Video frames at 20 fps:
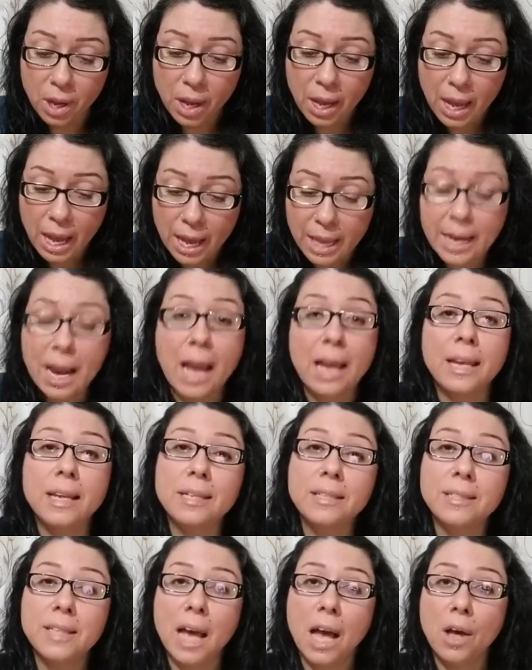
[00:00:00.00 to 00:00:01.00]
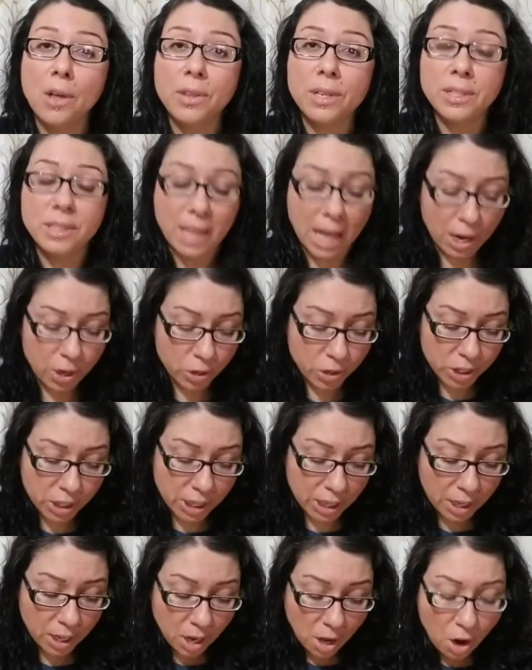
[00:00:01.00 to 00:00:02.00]
And I can tell this
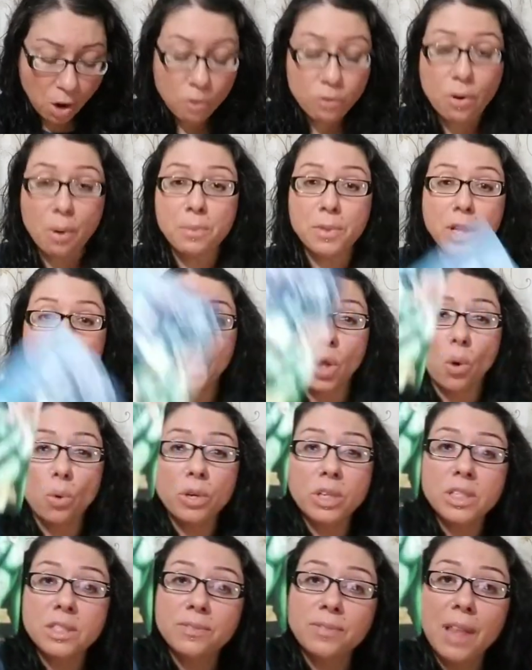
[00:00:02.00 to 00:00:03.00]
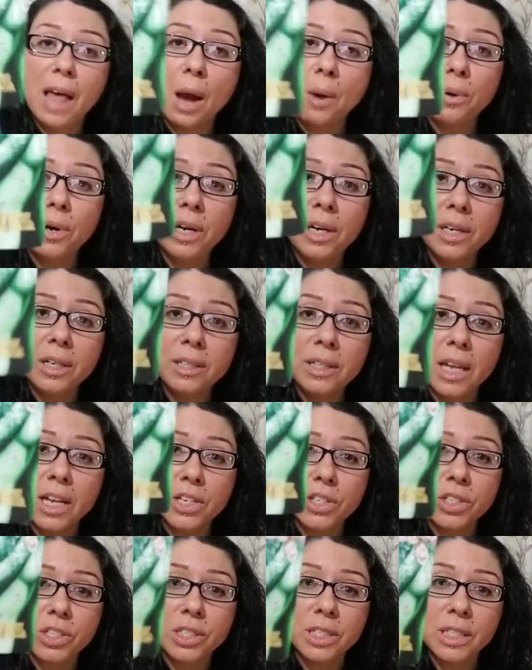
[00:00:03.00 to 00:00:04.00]
energy from the lotus flower
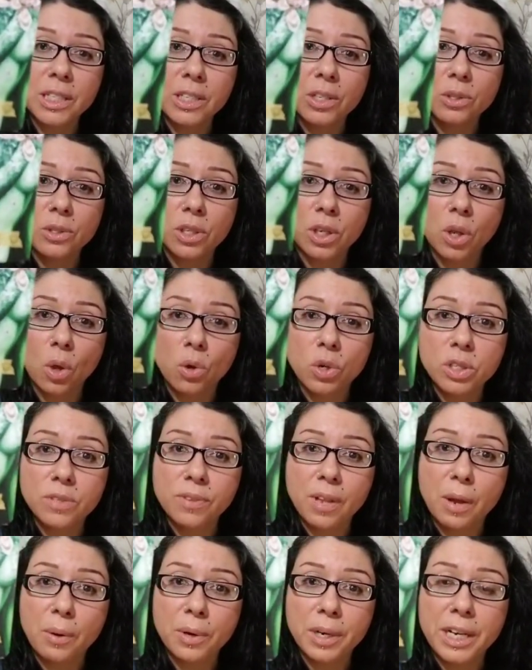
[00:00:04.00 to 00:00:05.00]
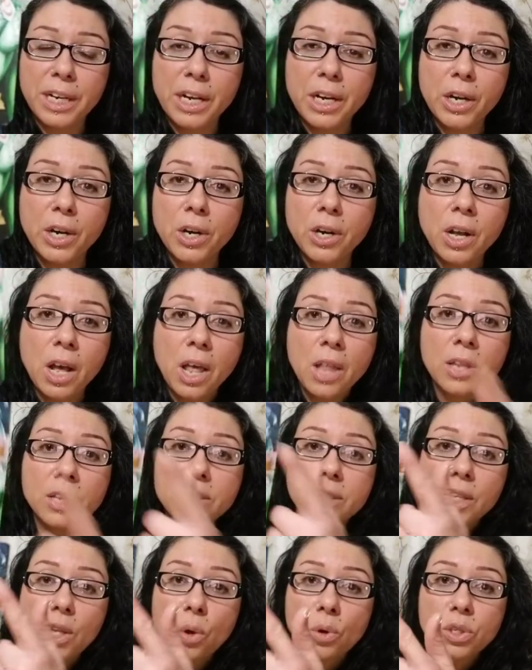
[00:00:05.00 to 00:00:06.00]
that, see, there's a lotus flower here. There's
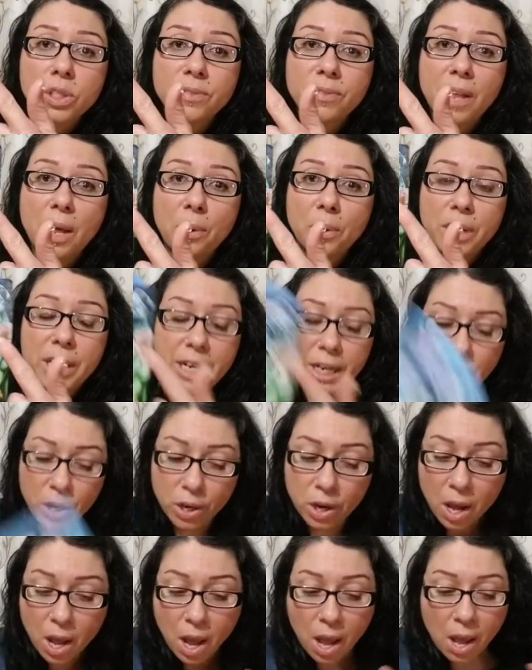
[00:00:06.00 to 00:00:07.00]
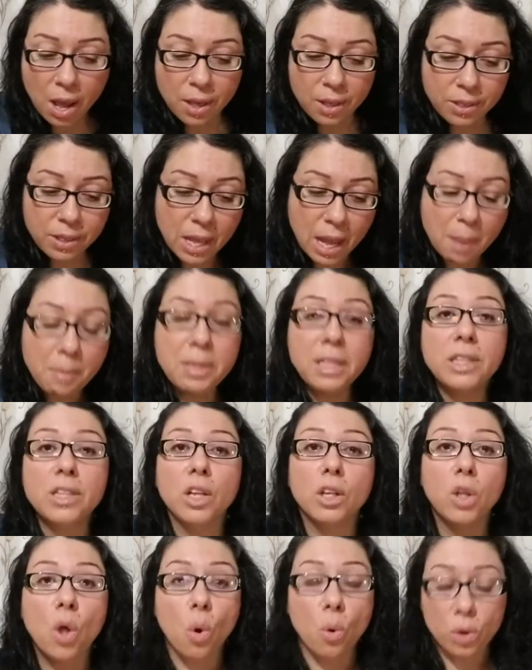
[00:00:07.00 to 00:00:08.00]
a lotus flower here. I mean, the
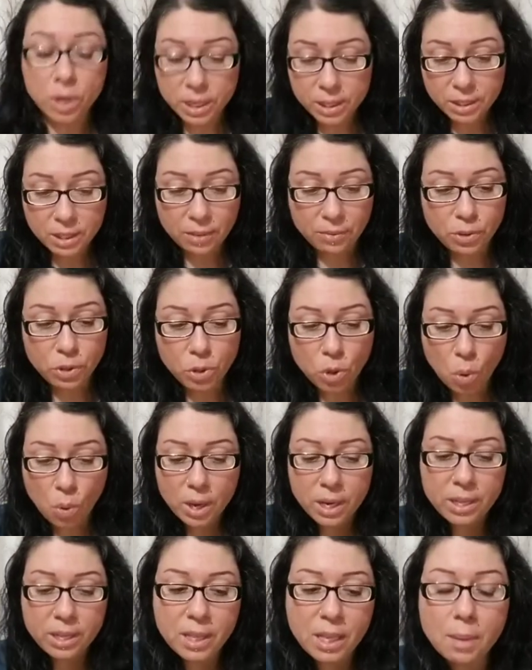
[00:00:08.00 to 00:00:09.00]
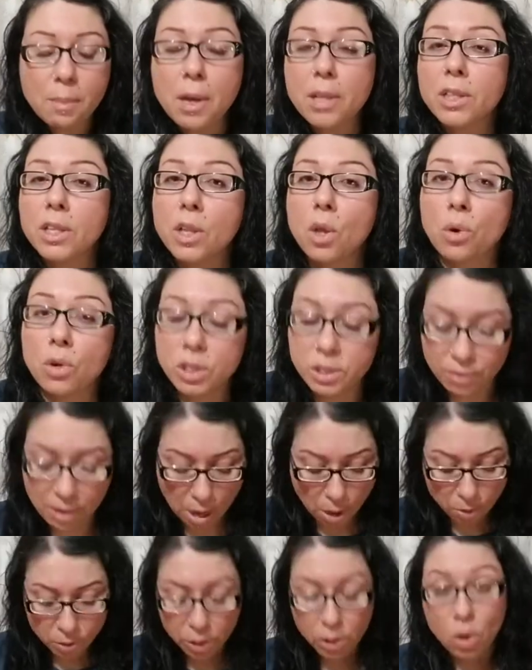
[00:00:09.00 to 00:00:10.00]
lotus, if you know anything about the lotus
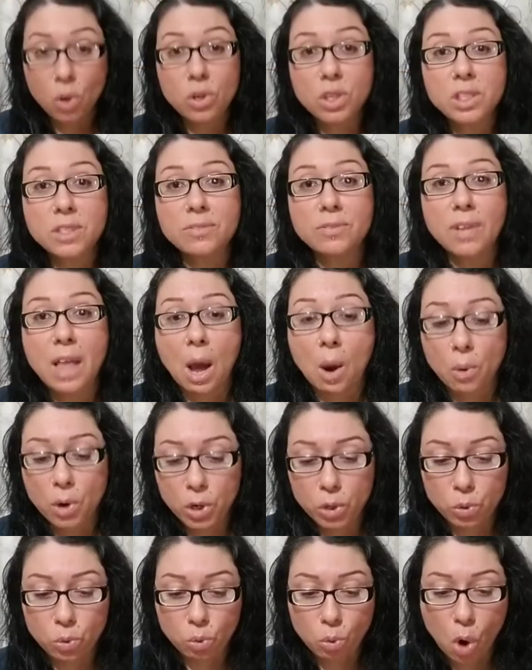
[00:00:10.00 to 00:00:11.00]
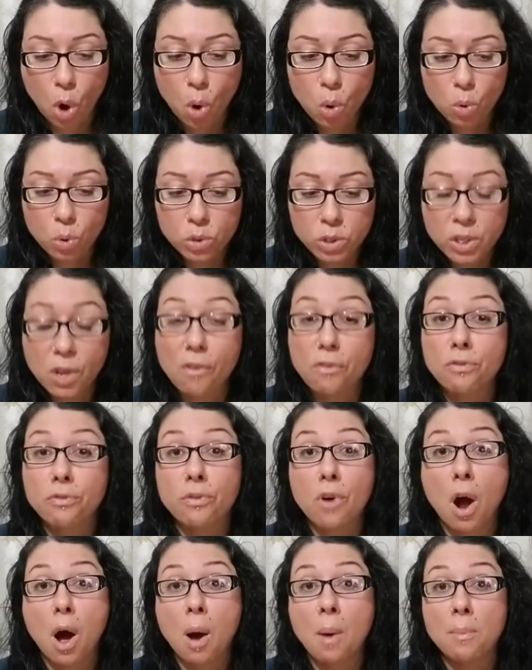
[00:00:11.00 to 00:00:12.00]
flower grows
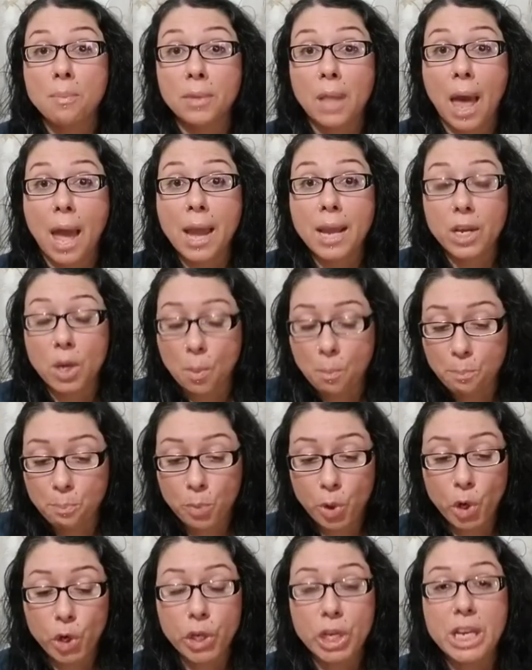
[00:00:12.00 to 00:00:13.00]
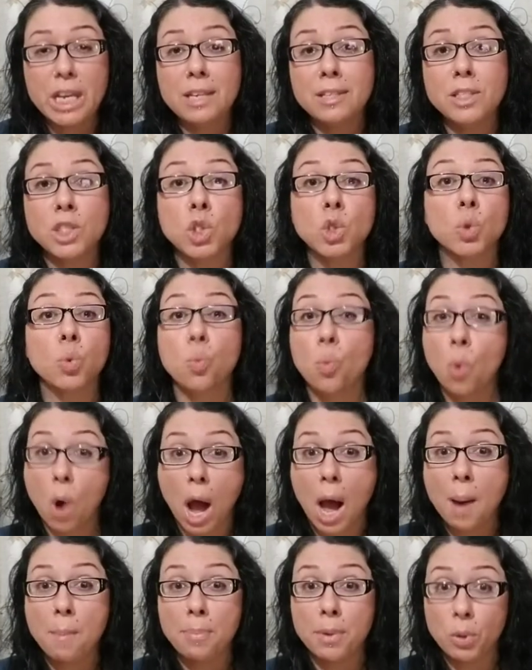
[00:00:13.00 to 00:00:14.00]
from like murky,
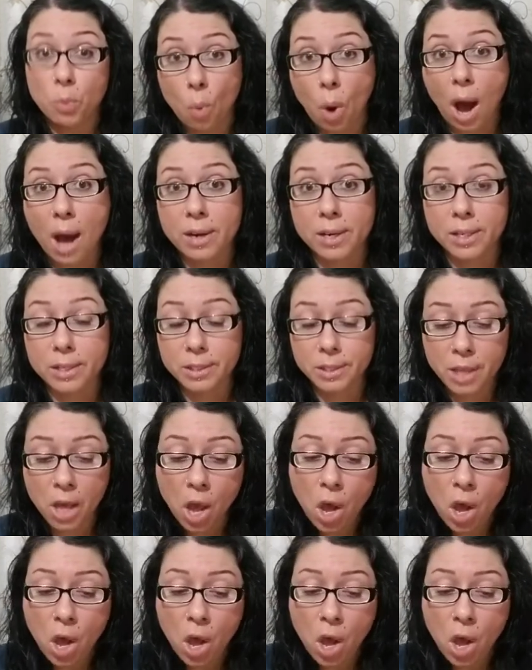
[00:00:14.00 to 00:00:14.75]
swampy waters.